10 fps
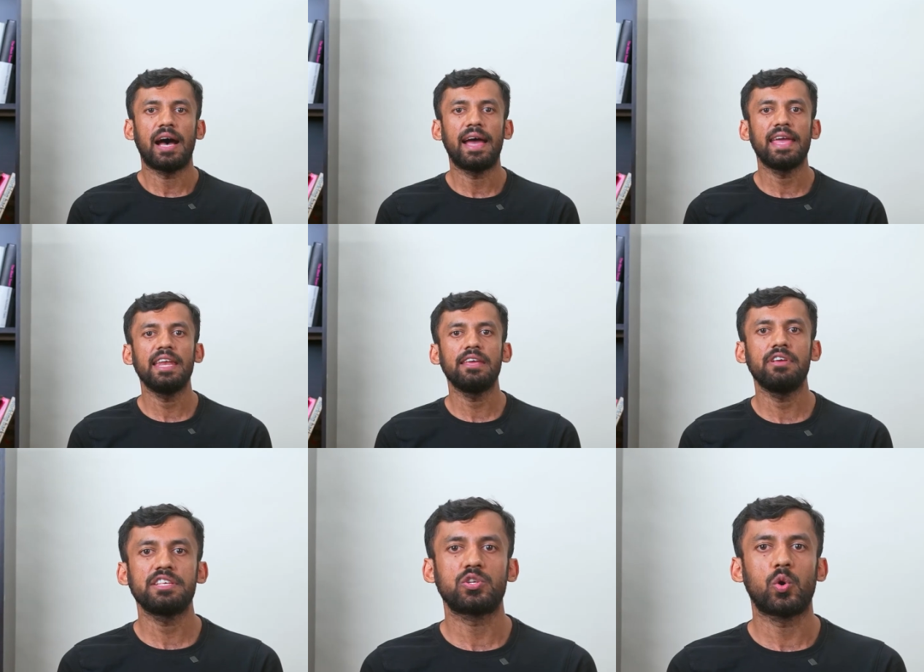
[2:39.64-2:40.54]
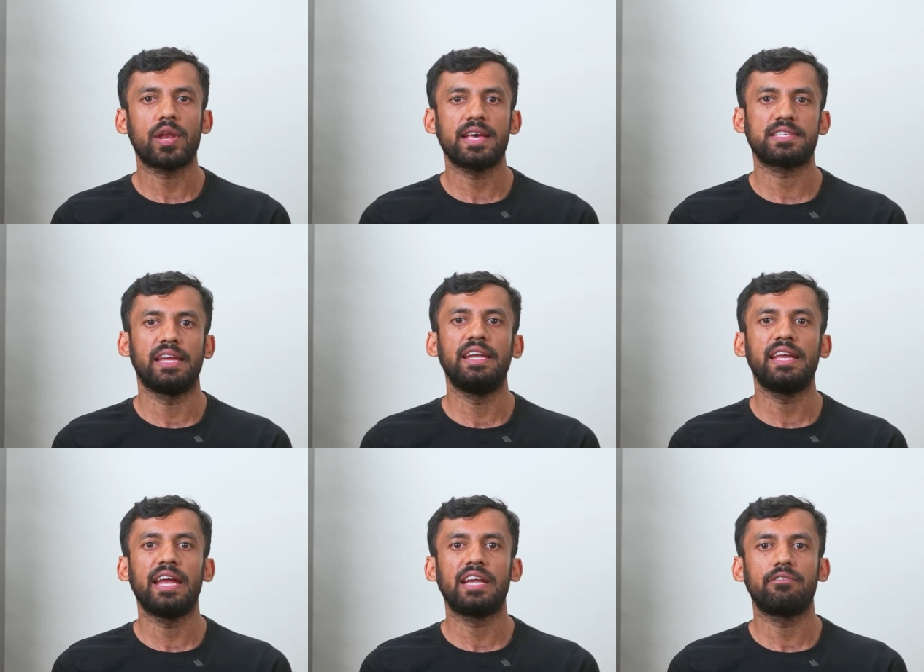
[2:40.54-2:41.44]
INAV is known as
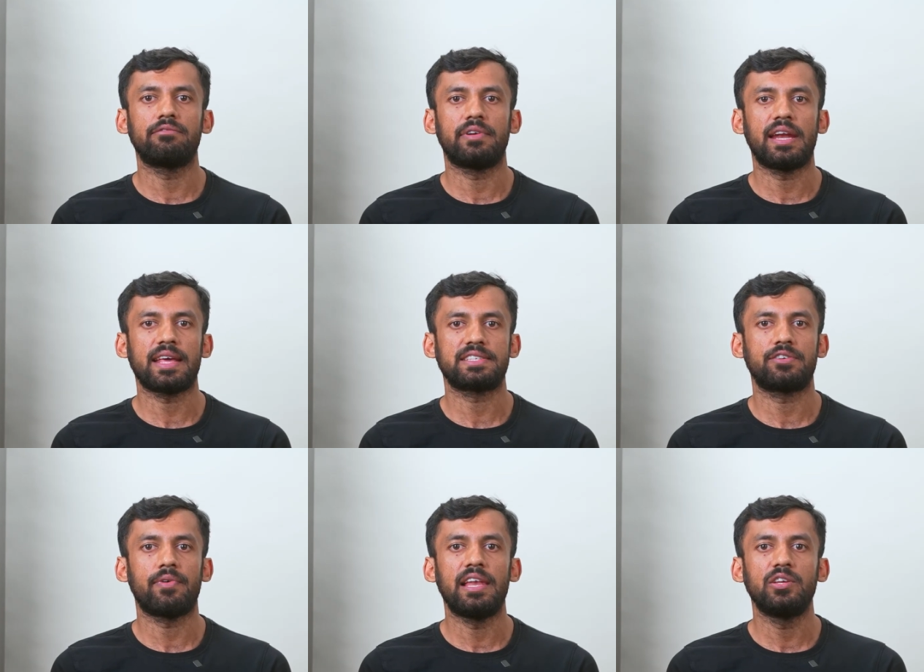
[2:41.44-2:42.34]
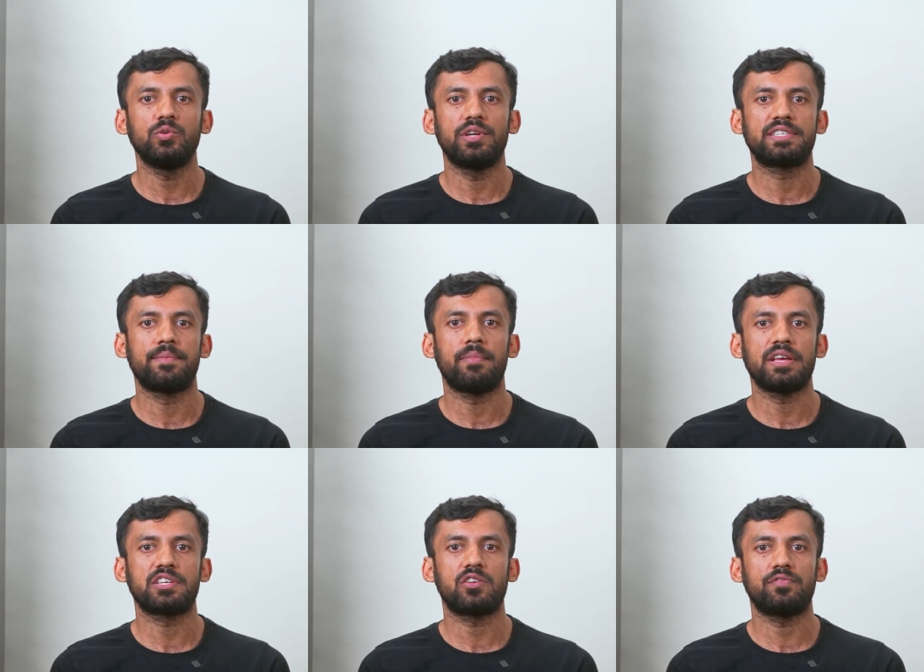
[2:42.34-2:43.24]
indicative net asset value. It's a
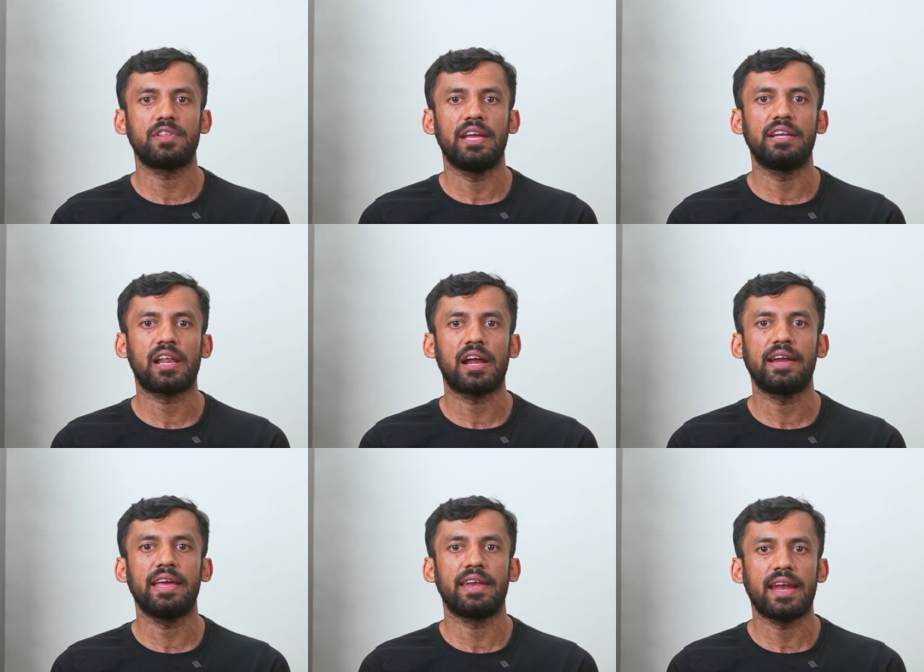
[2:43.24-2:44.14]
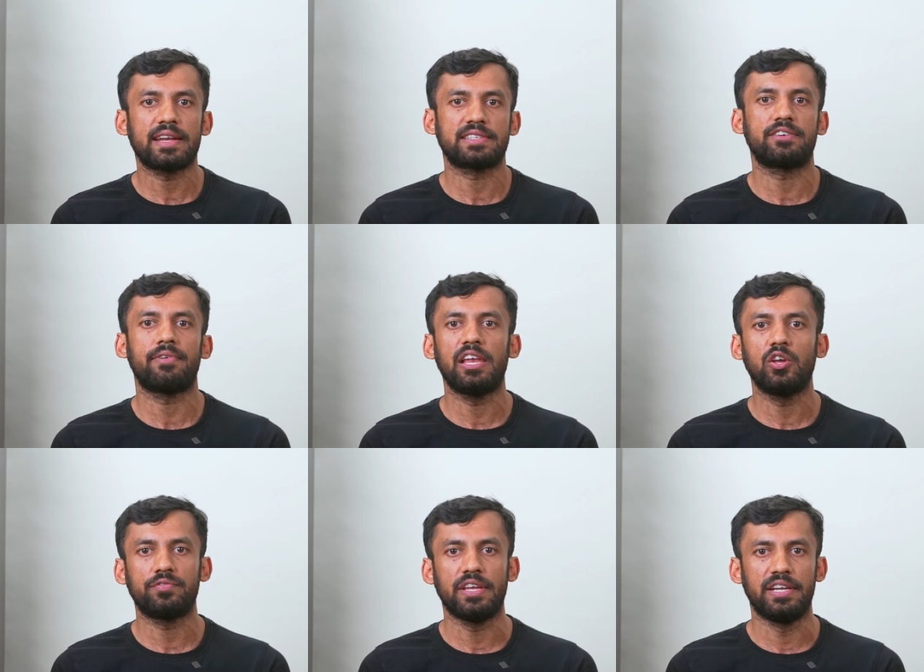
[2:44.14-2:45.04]
measure of the intraday net asset
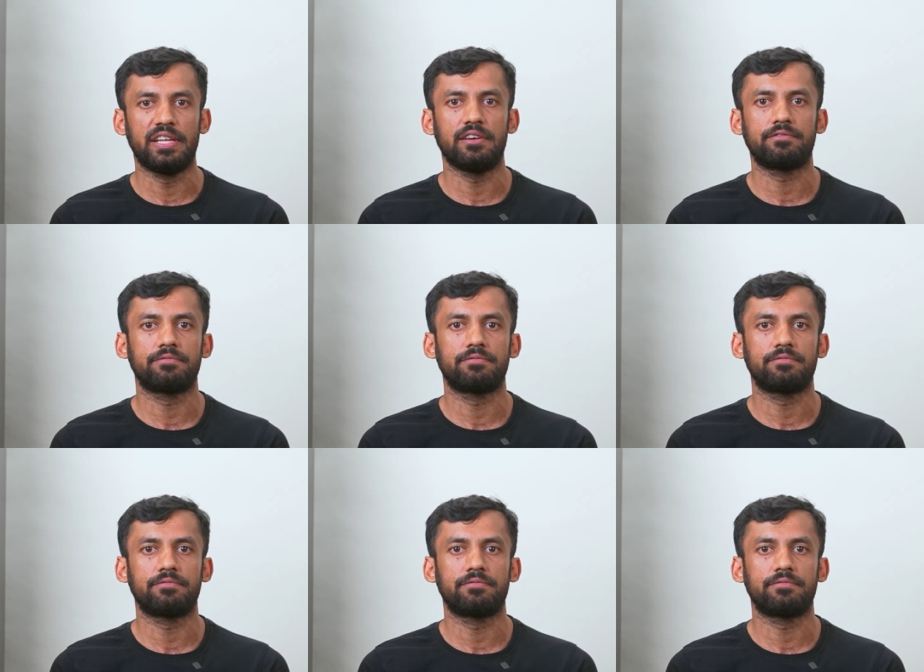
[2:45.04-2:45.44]
value of the ETF.